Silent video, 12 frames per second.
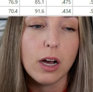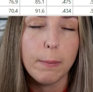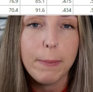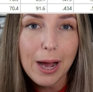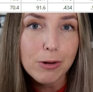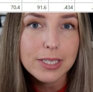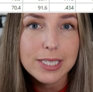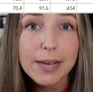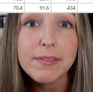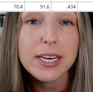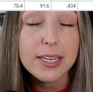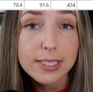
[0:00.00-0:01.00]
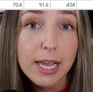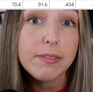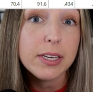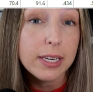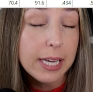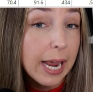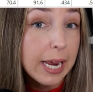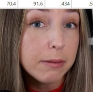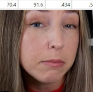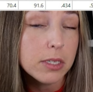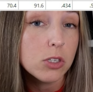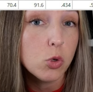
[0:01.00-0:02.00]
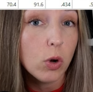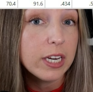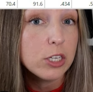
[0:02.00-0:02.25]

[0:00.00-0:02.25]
about seventy-seven games in twenty